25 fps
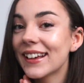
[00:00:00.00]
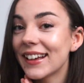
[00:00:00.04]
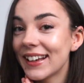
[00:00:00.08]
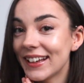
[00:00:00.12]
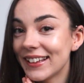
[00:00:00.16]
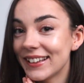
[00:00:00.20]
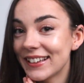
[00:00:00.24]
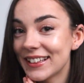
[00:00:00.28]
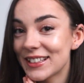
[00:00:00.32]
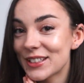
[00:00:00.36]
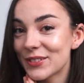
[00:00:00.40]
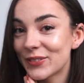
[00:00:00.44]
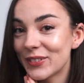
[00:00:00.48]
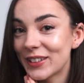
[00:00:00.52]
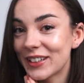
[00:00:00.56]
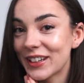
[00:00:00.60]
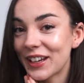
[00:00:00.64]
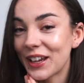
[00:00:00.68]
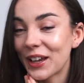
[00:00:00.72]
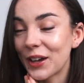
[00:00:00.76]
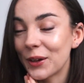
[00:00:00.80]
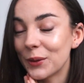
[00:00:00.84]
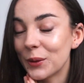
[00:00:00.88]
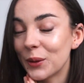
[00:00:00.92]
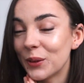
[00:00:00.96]
In this
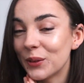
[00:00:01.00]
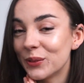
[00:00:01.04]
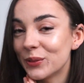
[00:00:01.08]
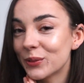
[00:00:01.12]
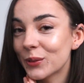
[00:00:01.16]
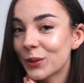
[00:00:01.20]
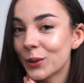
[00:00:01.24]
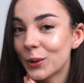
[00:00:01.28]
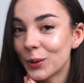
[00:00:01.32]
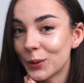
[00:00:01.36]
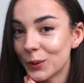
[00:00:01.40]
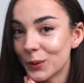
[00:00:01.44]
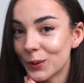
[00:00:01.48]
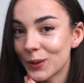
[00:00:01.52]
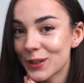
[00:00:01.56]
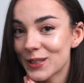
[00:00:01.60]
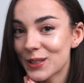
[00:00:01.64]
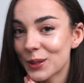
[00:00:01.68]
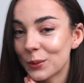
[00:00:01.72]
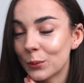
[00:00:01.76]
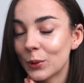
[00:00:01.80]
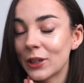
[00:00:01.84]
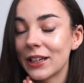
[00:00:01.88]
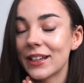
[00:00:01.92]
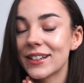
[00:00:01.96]
video, of course,
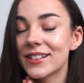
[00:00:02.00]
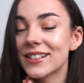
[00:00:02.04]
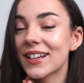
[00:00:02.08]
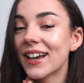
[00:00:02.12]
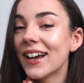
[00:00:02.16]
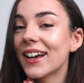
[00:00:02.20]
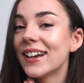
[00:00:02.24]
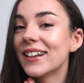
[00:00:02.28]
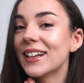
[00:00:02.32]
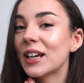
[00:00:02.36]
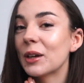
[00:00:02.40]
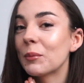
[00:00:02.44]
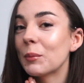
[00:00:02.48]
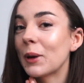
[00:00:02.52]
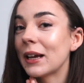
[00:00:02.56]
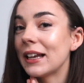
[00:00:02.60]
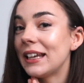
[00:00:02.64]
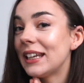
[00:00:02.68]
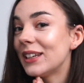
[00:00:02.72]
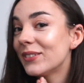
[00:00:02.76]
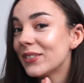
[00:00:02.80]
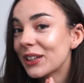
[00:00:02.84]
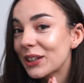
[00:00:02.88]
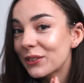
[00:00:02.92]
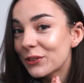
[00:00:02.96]
we are turning my
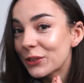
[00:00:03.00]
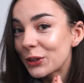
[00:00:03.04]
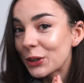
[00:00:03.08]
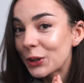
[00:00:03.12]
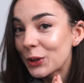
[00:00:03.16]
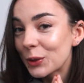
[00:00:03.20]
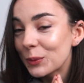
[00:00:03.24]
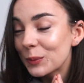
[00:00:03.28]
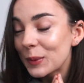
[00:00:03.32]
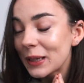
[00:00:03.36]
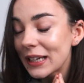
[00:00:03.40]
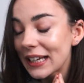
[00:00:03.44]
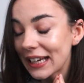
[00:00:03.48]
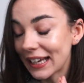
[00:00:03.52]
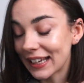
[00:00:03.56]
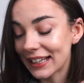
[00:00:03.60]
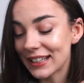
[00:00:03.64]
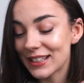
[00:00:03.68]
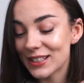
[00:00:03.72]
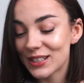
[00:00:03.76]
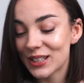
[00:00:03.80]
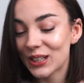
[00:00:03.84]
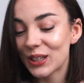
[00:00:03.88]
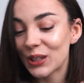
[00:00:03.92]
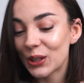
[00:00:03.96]
living room
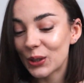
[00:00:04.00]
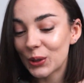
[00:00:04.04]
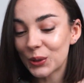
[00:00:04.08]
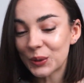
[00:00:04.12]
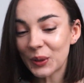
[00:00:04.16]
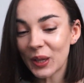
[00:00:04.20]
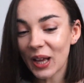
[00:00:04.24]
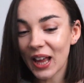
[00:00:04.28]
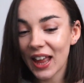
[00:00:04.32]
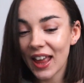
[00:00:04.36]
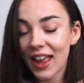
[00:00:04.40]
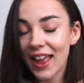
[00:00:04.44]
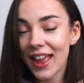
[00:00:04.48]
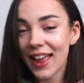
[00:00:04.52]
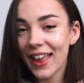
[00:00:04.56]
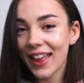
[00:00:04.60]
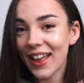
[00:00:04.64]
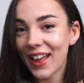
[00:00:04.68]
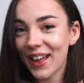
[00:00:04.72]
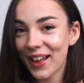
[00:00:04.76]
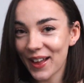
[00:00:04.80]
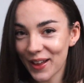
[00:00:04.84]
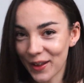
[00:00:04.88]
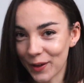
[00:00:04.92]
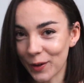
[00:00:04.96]
into
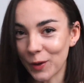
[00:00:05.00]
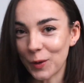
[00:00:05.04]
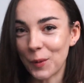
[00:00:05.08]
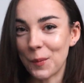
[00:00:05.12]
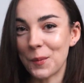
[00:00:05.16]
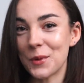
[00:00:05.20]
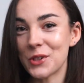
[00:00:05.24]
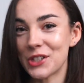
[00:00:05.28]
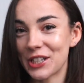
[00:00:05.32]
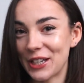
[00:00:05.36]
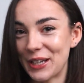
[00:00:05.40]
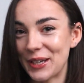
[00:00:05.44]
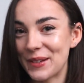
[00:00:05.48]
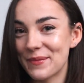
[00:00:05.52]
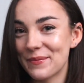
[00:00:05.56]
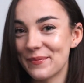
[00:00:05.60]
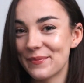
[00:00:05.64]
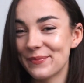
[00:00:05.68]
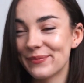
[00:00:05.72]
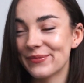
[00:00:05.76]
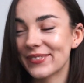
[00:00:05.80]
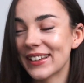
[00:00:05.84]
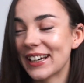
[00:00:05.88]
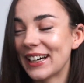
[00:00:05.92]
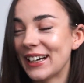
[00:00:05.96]
a home
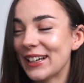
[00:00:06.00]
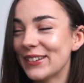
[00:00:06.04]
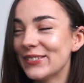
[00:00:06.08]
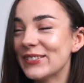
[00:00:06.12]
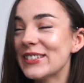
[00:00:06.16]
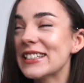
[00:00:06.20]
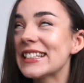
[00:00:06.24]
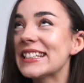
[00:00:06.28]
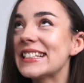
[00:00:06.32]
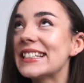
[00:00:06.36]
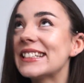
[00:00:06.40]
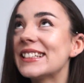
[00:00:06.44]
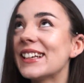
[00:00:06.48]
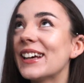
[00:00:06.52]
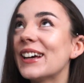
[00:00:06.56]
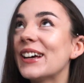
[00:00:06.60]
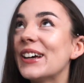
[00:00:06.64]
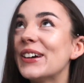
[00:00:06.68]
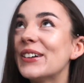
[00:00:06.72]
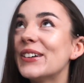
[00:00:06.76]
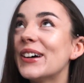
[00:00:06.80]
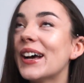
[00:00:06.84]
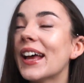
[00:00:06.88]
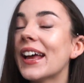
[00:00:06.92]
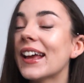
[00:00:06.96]
gym. I'm
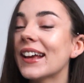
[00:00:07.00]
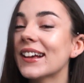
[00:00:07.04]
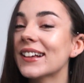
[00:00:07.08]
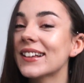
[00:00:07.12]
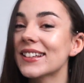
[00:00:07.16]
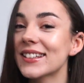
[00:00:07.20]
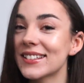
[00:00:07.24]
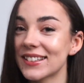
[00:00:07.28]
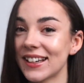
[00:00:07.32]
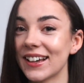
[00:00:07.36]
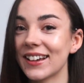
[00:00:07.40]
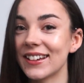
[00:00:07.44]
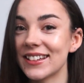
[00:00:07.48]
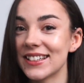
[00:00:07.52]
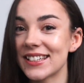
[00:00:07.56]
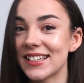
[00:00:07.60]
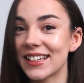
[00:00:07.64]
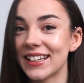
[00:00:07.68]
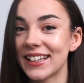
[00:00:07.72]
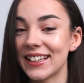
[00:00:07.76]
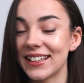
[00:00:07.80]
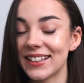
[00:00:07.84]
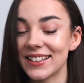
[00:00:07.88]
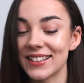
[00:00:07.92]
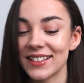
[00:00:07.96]
so
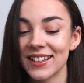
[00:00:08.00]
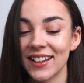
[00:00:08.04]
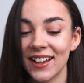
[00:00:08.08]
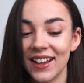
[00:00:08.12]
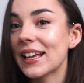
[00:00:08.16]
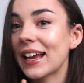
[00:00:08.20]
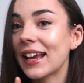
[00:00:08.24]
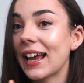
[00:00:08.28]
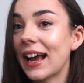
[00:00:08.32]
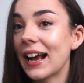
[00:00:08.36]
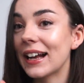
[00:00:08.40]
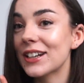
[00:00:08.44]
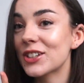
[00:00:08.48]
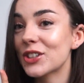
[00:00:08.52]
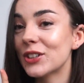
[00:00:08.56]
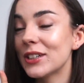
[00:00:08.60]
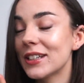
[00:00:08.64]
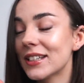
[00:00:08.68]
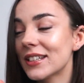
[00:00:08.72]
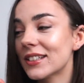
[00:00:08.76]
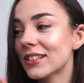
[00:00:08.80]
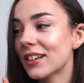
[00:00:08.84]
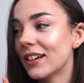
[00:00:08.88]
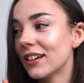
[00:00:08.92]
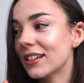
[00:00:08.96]
excited. I actually
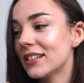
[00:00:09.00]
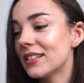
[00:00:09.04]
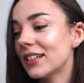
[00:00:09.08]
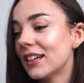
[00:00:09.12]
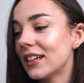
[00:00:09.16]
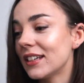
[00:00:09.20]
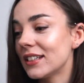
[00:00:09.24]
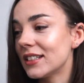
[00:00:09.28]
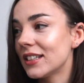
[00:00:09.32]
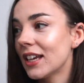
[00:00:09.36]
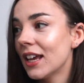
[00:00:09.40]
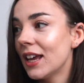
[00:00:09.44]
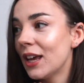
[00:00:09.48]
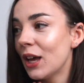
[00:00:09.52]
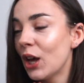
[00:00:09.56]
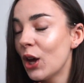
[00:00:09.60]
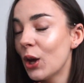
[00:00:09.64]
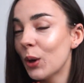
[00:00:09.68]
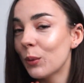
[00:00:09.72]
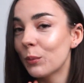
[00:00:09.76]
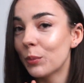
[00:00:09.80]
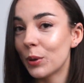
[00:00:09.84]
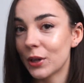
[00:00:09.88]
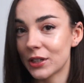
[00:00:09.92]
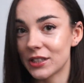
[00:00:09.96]
started
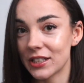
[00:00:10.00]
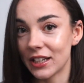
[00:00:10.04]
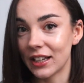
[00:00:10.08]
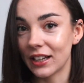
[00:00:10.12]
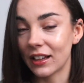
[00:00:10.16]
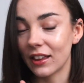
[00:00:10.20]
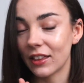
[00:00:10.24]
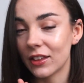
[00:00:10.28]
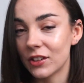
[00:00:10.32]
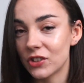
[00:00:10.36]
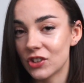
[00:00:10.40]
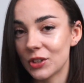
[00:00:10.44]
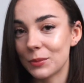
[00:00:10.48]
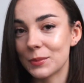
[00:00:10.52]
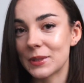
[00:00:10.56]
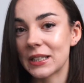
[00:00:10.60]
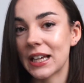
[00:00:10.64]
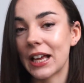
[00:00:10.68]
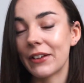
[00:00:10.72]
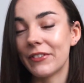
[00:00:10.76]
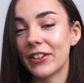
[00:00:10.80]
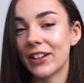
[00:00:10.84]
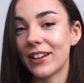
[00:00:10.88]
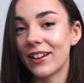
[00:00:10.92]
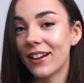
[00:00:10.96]
putting the gym
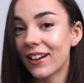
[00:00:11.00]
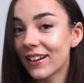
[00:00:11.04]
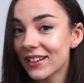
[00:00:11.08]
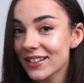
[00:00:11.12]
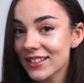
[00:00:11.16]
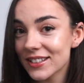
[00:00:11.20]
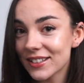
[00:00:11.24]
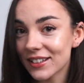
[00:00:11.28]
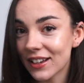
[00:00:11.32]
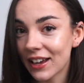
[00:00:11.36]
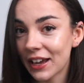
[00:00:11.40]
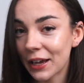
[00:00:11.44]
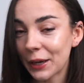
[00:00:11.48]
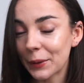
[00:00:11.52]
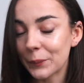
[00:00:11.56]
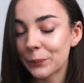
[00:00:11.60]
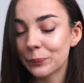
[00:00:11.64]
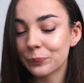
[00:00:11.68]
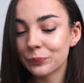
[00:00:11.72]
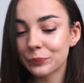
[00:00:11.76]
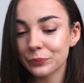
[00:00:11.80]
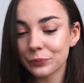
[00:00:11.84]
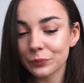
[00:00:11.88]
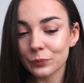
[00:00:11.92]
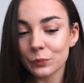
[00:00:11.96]
together last
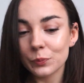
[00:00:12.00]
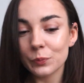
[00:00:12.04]
night